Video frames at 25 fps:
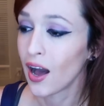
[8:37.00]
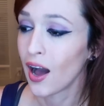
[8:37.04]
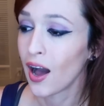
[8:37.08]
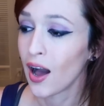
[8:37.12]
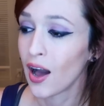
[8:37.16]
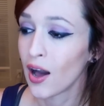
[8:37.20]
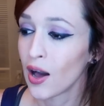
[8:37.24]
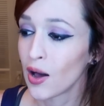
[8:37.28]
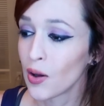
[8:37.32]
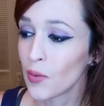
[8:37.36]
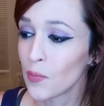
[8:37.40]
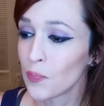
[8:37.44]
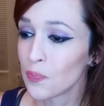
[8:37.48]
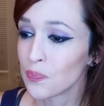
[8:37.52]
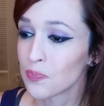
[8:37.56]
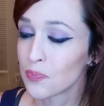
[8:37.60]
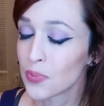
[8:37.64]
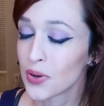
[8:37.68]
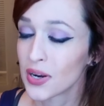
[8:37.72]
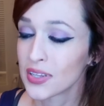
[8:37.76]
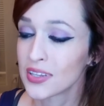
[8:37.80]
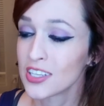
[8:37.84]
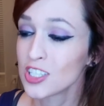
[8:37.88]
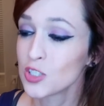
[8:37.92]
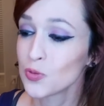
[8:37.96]

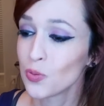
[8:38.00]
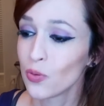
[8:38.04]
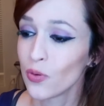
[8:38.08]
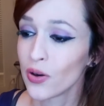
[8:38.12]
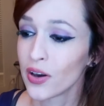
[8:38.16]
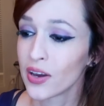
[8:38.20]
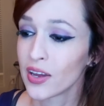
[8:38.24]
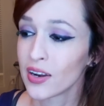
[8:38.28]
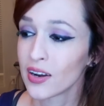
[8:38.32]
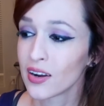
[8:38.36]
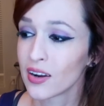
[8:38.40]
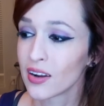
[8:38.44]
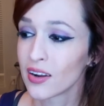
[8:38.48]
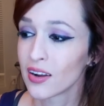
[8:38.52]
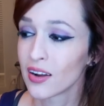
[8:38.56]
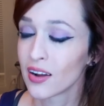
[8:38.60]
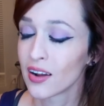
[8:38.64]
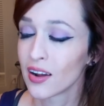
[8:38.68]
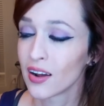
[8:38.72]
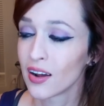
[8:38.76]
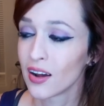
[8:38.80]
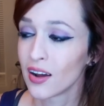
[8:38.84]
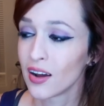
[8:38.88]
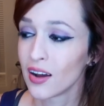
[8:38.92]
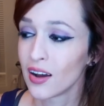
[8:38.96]
But at this point,
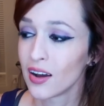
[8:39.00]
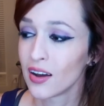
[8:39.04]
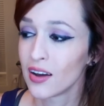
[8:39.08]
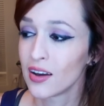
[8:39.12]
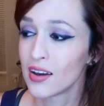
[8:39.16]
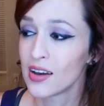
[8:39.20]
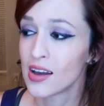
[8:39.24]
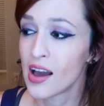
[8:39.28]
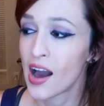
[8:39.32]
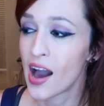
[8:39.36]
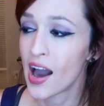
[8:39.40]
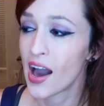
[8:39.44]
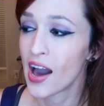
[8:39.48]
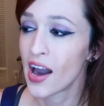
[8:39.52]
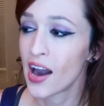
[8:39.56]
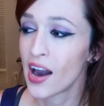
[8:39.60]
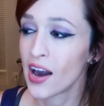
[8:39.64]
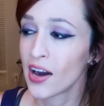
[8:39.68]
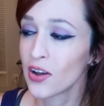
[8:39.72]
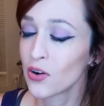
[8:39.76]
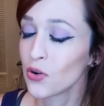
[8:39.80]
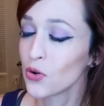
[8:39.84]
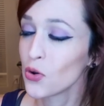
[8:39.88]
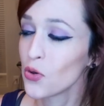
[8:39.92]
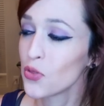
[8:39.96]

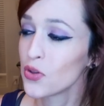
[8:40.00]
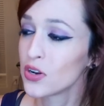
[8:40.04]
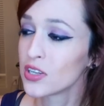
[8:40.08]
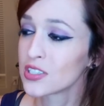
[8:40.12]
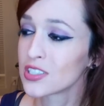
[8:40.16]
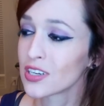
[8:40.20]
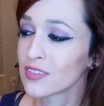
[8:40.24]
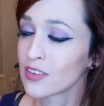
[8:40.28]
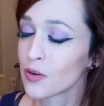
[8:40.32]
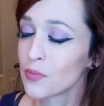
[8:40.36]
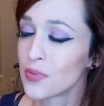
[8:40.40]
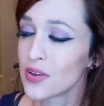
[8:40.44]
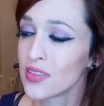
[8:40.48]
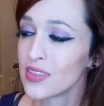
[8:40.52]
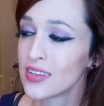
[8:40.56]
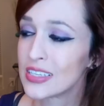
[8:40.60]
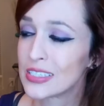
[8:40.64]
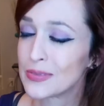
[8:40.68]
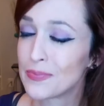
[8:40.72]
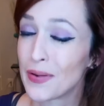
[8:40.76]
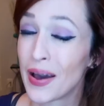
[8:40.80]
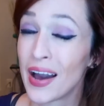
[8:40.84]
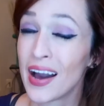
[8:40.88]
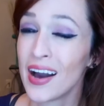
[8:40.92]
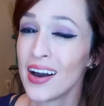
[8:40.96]
I don't know that it's ever been
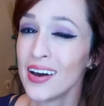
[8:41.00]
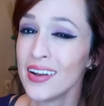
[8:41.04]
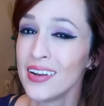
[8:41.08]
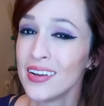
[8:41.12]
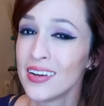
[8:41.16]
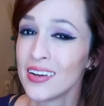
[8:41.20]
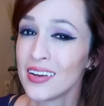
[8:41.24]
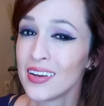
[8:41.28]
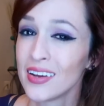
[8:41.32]
this bad.